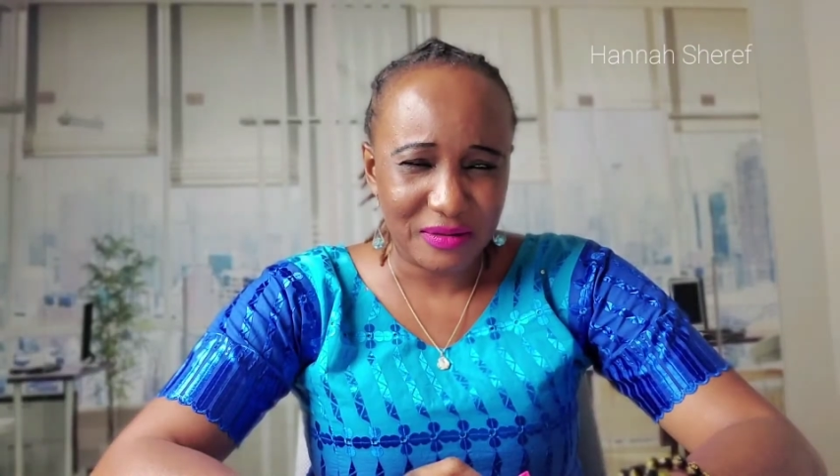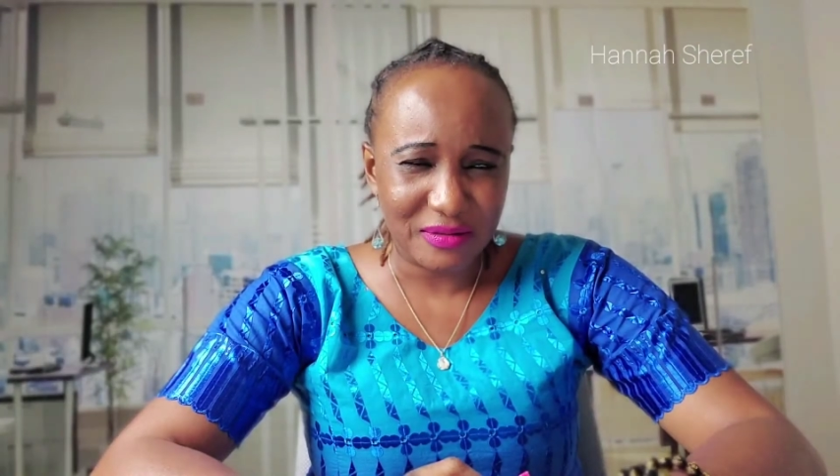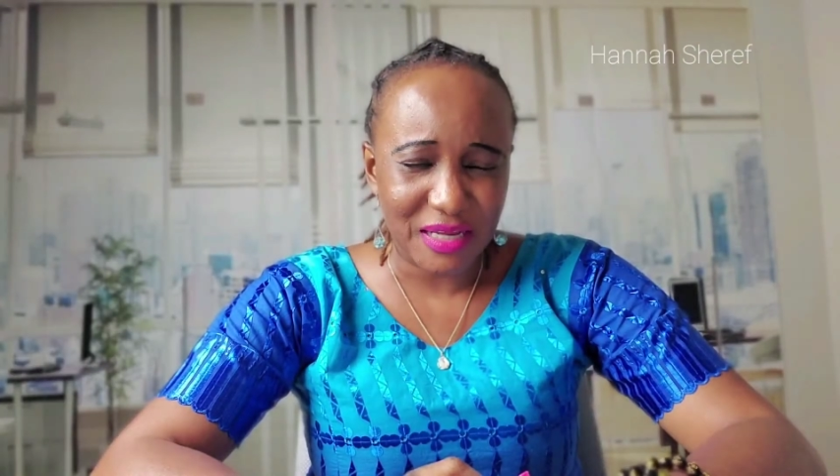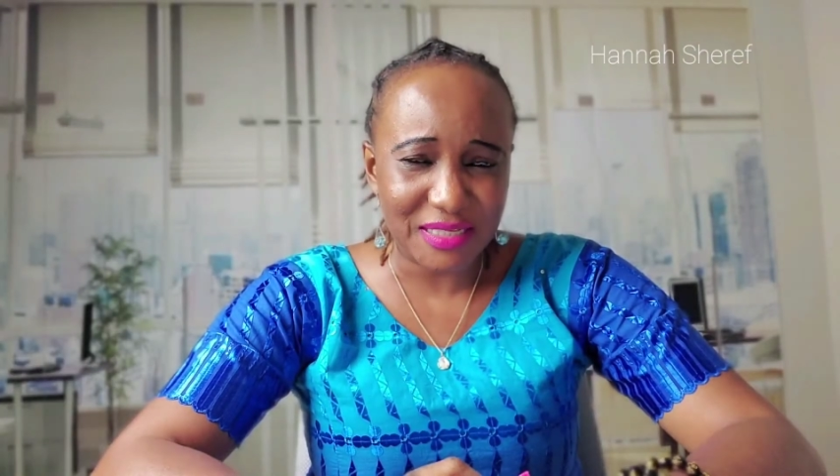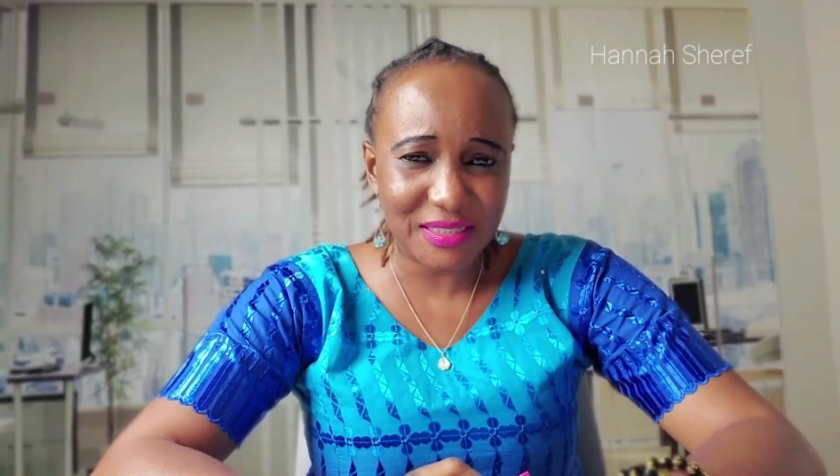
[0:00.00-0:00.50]

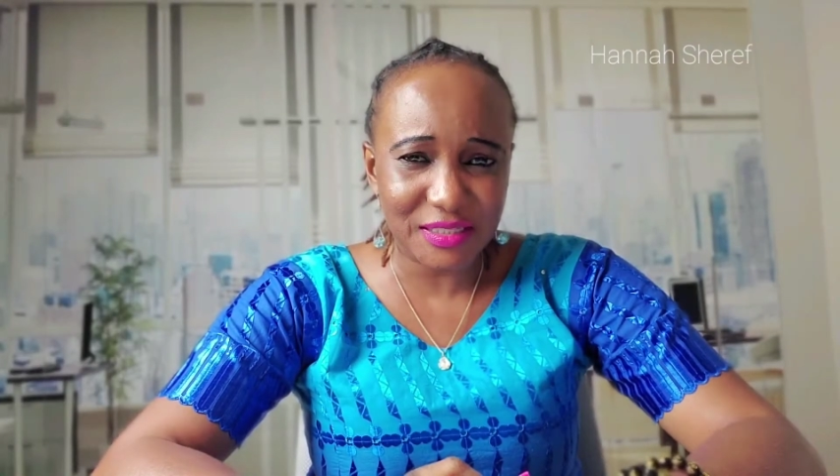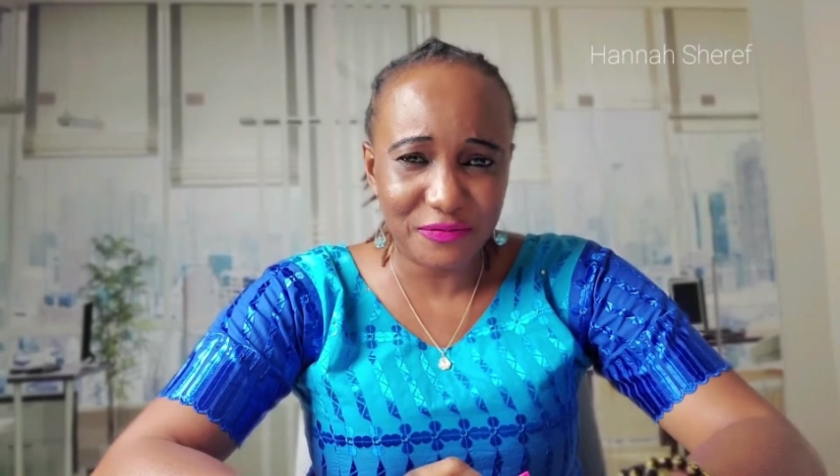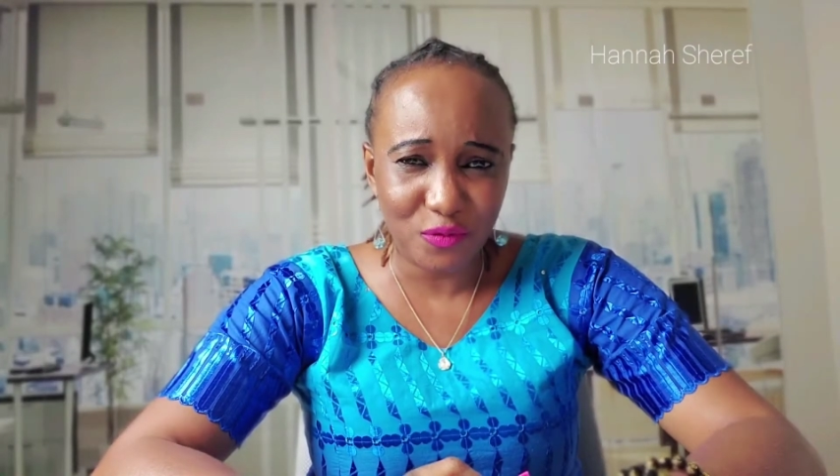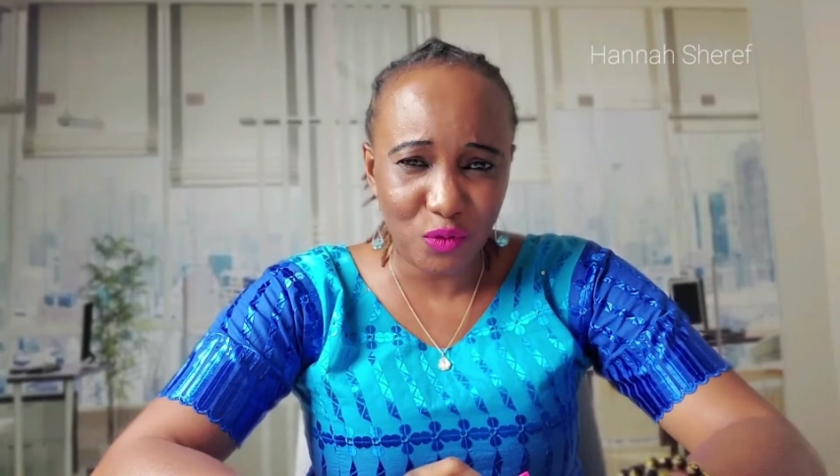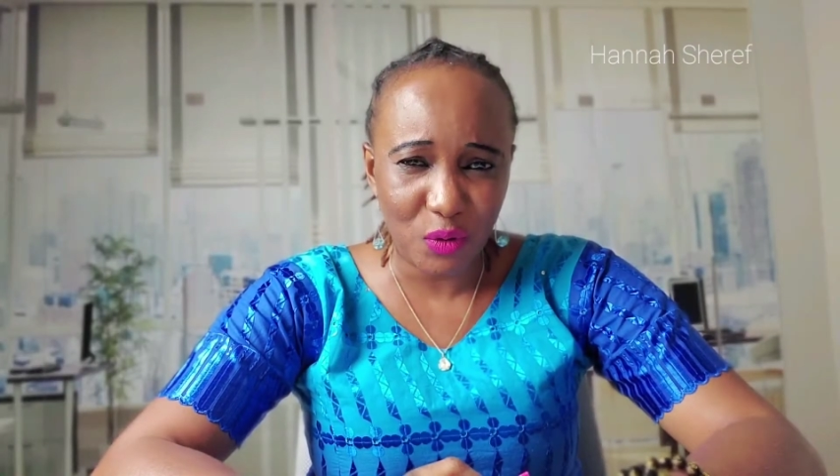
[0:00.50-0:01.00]
that
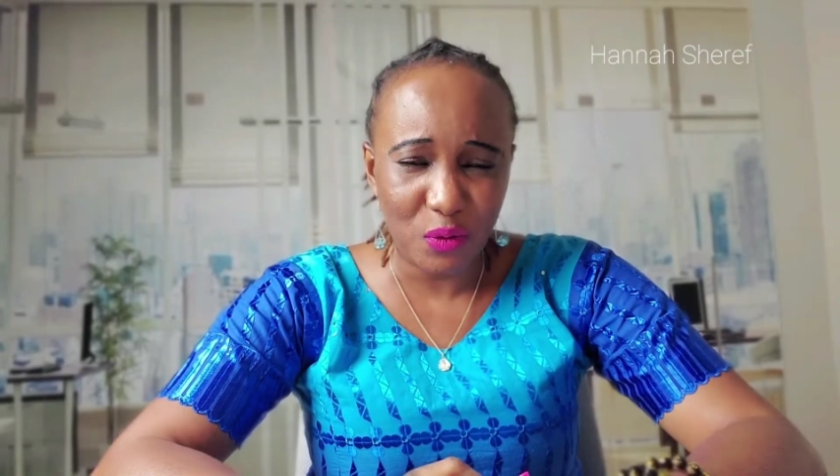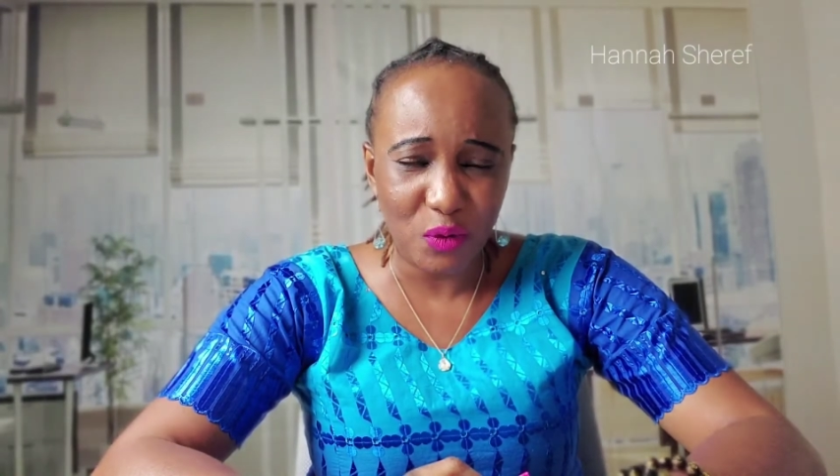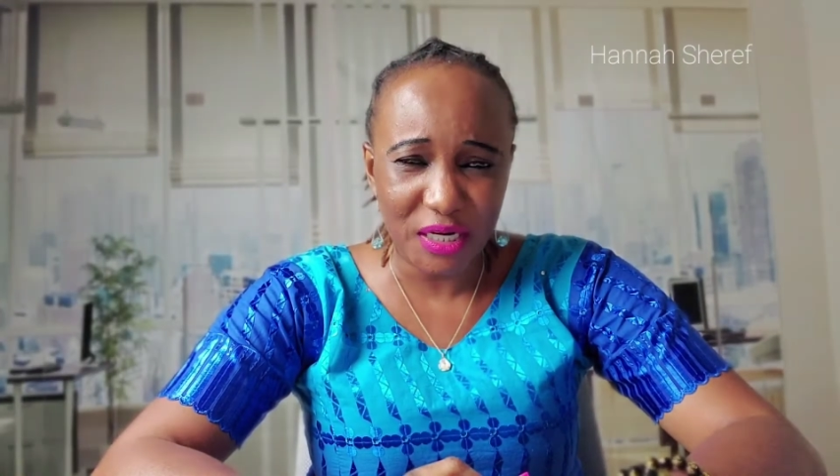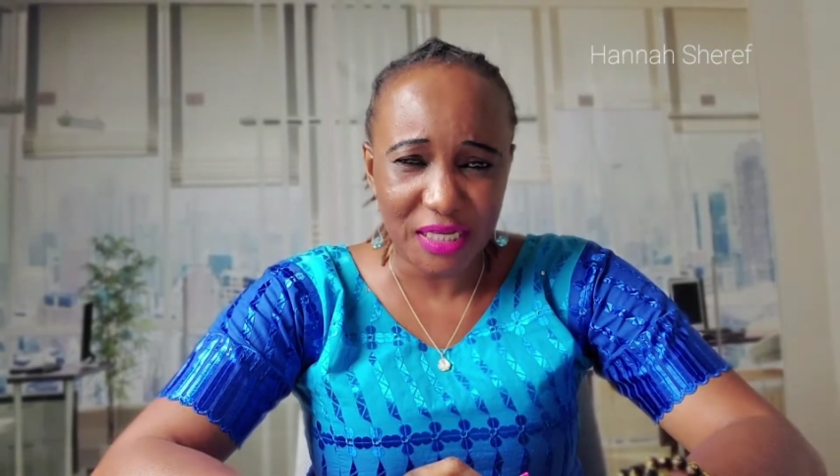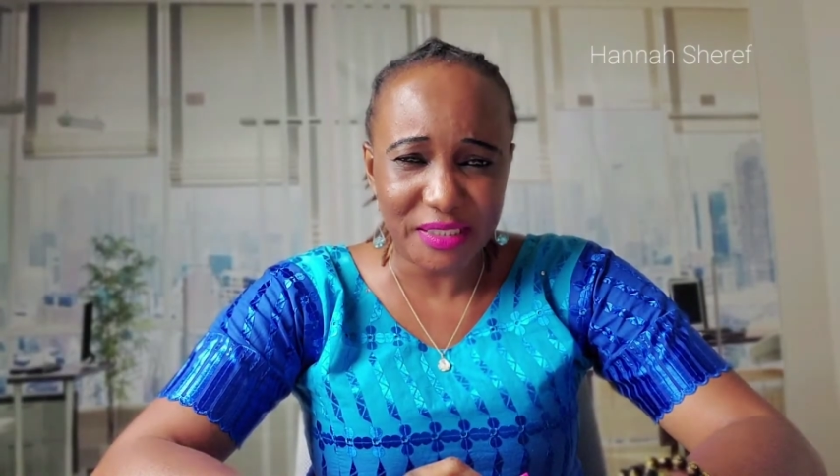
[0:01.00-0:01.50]
civil war will go
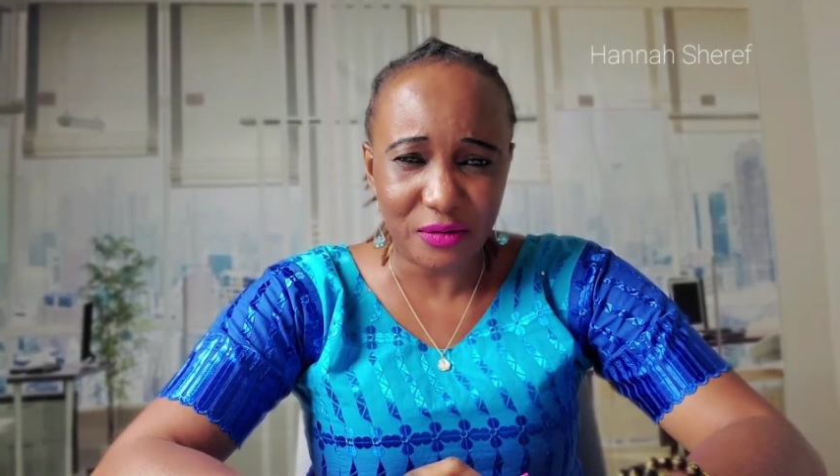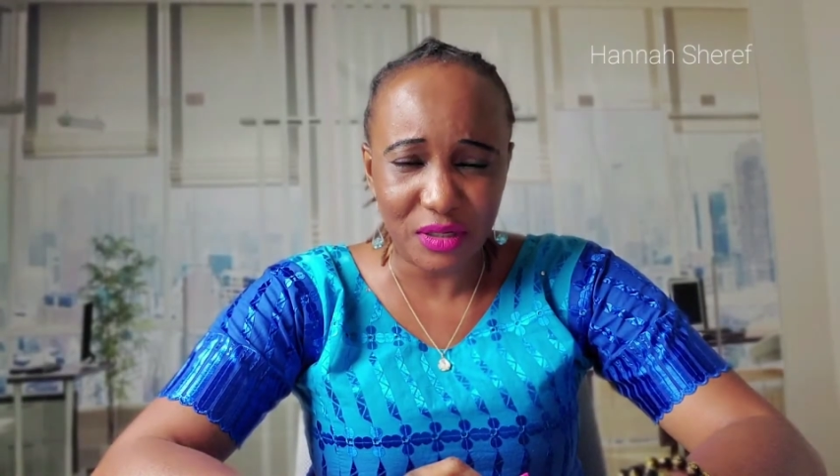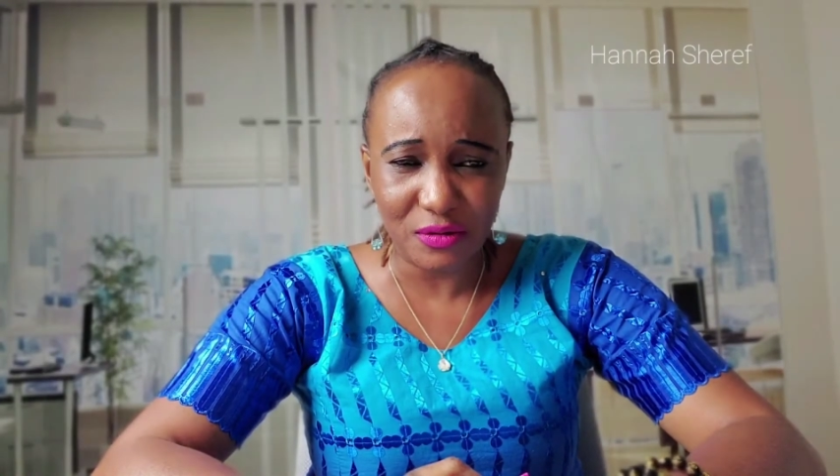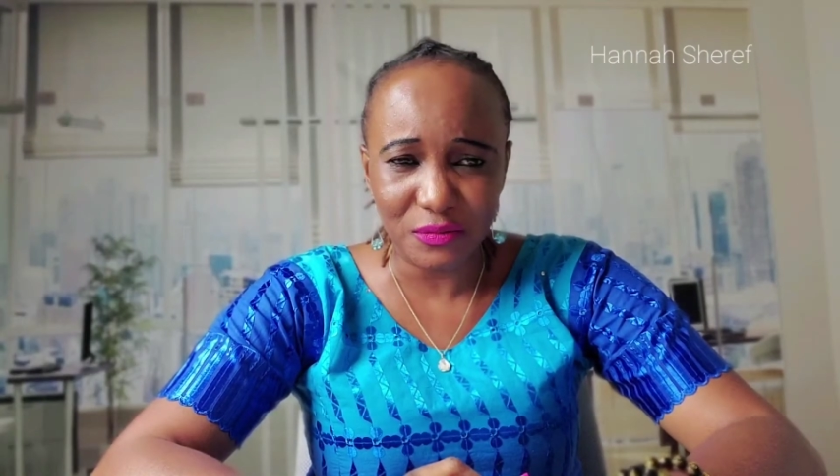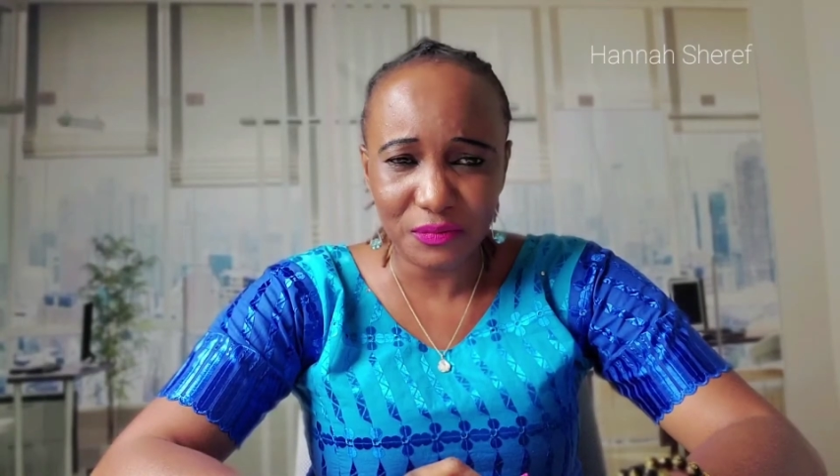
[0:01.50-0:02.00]
in Sierra
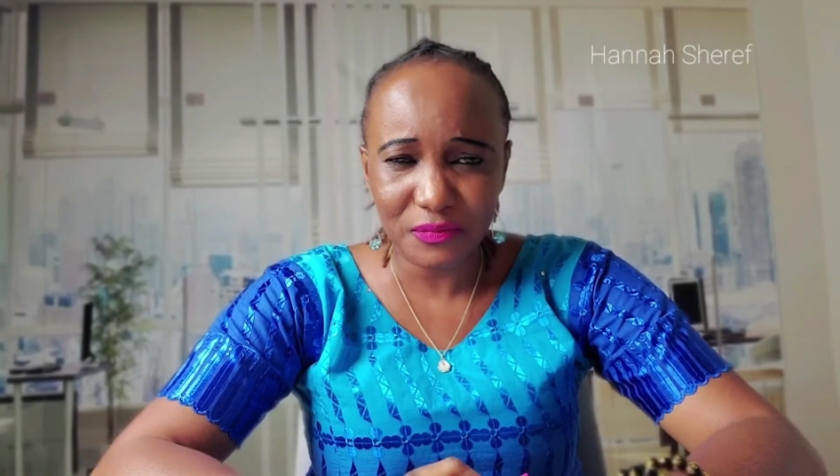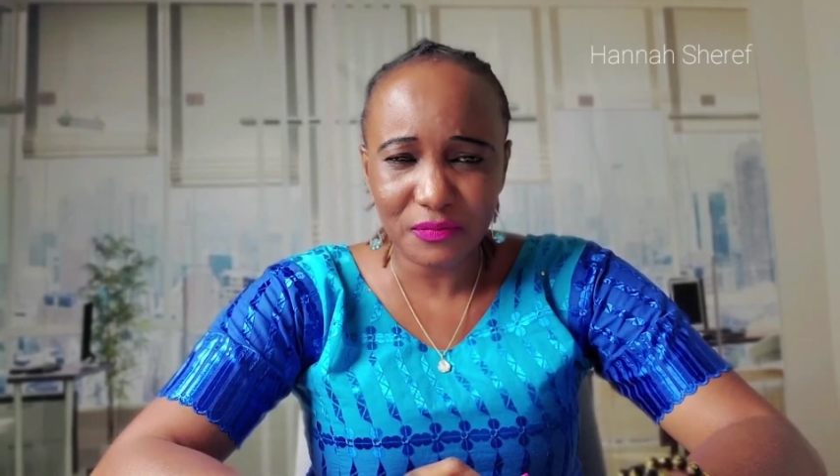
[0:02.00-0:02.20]
Leone.